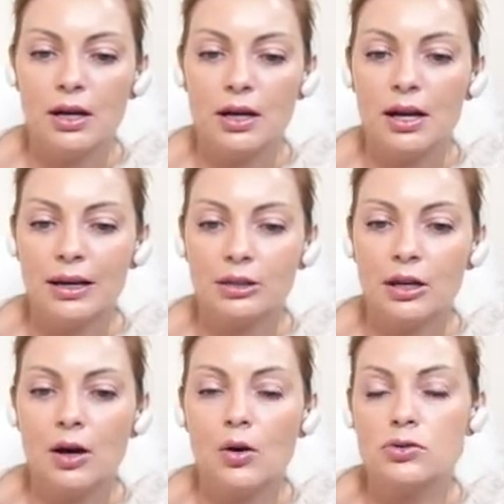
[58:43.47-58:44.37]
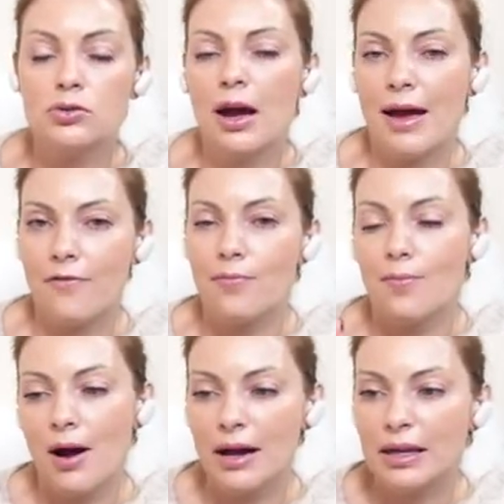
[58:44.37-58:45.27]
the collector also have
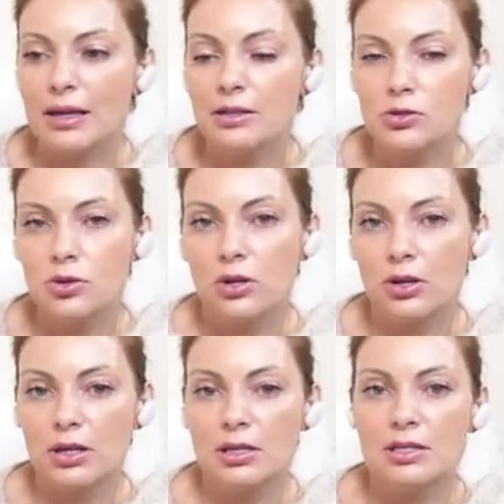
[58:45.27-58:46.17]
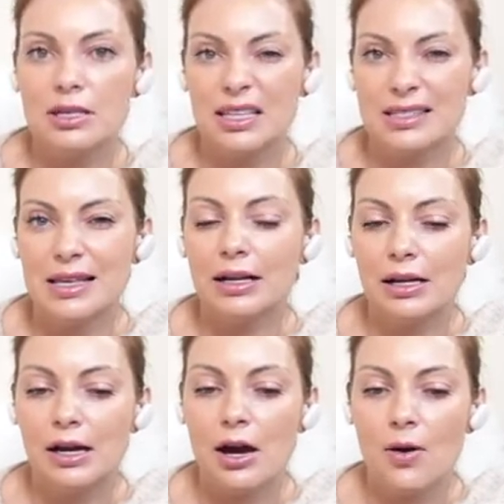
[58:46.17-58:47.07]
marking so you can see
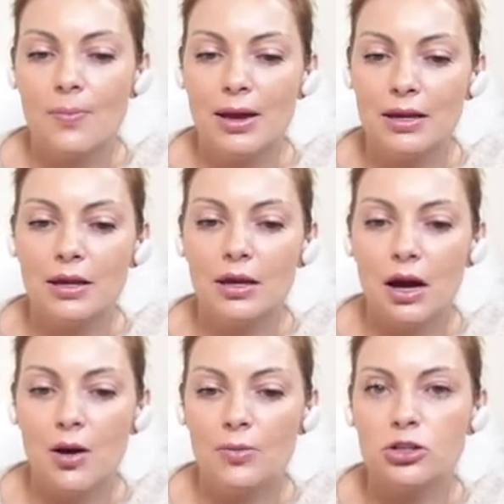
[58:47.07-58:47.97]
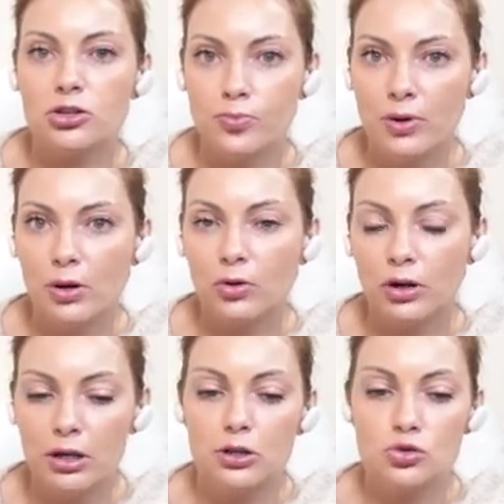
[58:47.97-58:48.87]
exactly how many how much
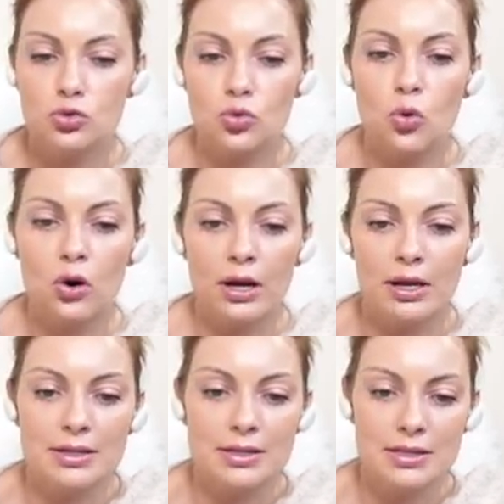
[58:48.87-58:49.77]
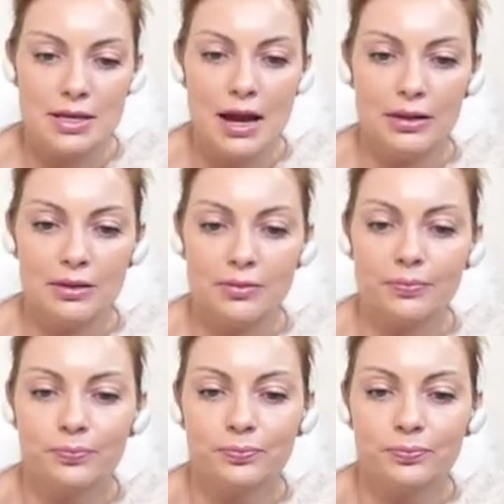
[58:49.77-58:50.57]
milk is stored inside.